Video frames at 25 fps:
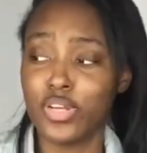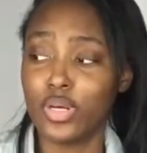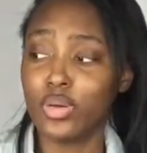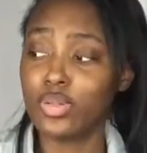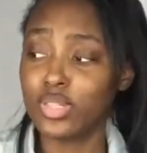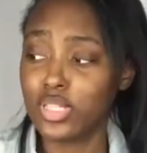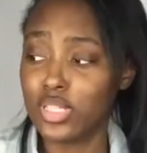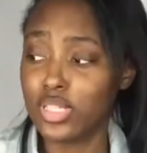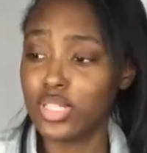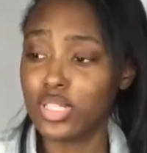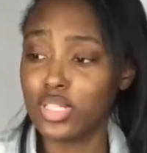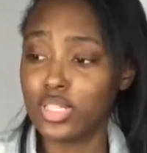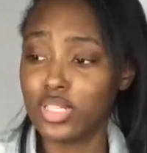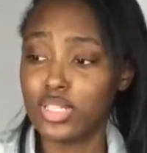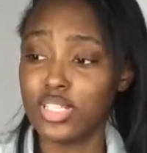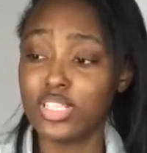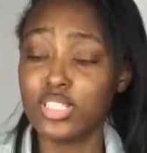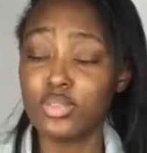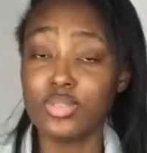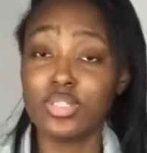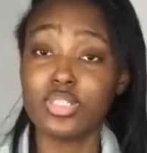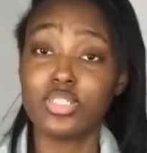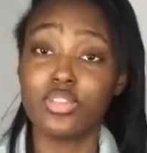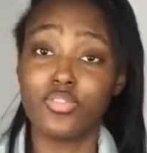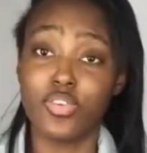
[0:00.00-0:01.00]
felt it,
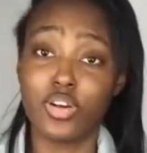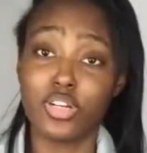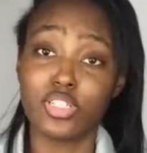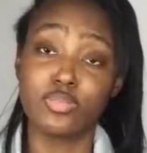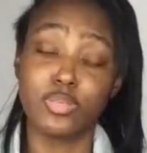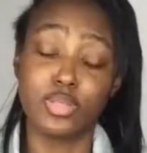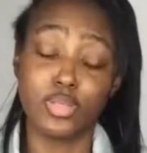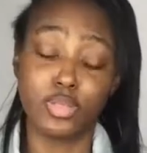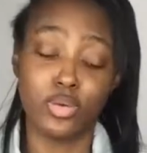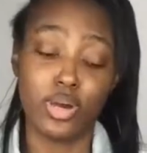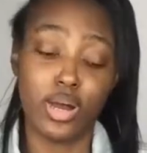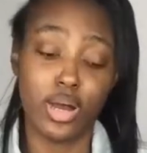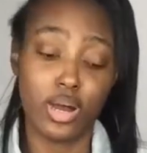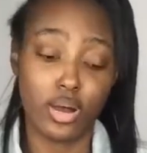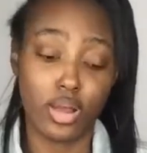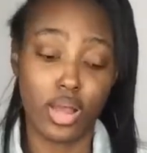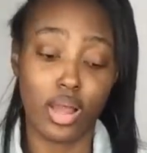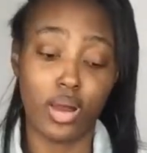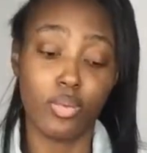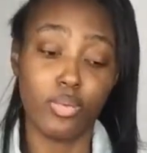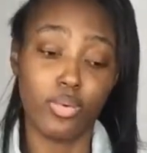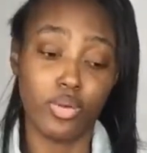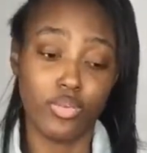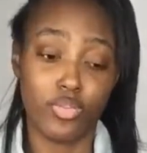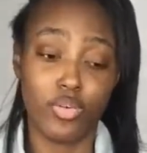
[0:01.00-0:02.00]
this was the first bundle
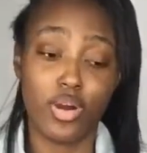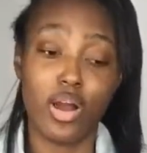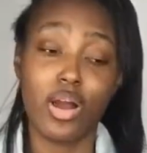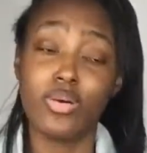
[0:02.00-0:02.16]
I went for.